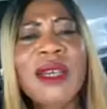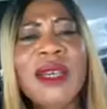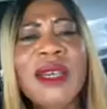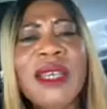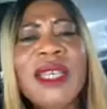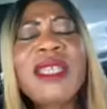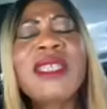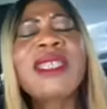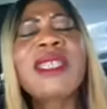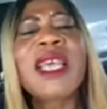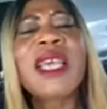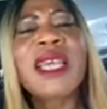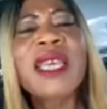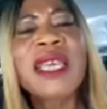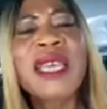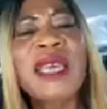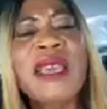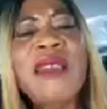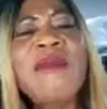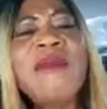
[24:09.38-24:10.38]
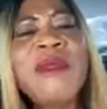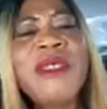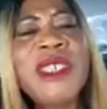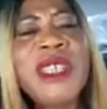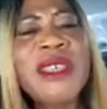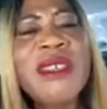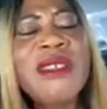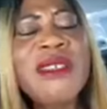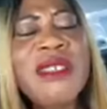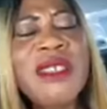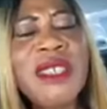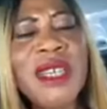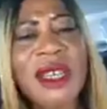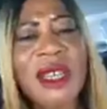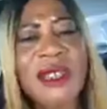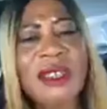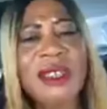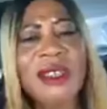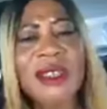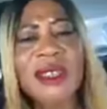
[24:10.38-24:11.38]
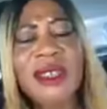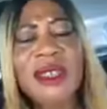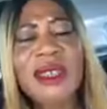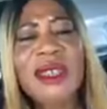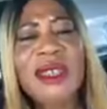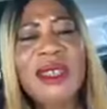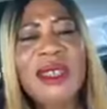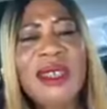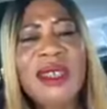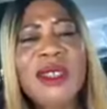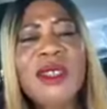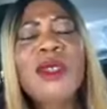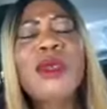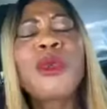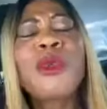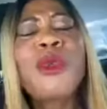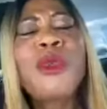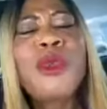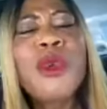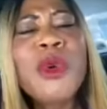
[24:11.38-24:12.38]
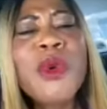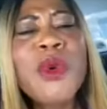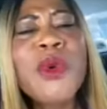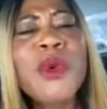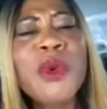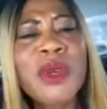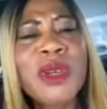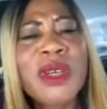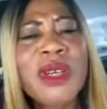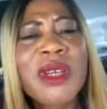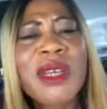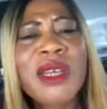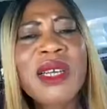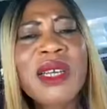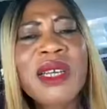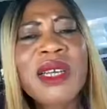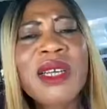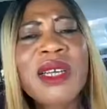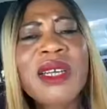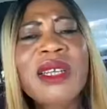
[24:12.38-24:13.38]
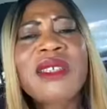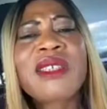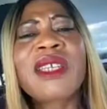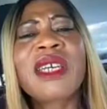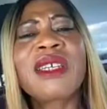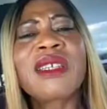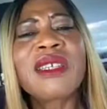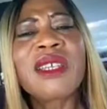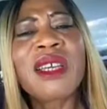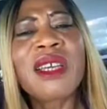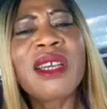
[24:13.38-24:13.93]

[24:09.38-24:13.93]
It's a game changer to know that